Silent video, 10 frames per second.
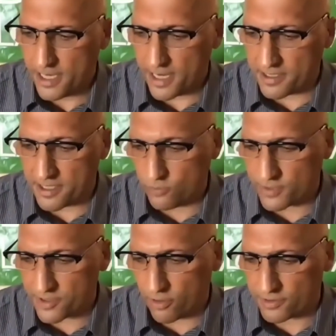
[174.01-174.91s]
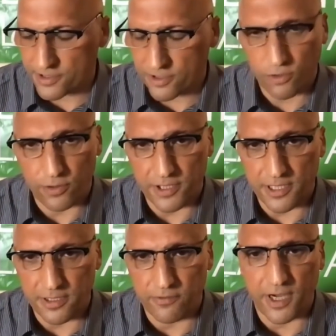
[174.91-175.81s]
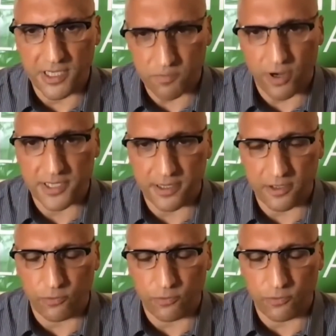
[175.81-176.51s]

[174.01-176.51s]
And he was also the vice president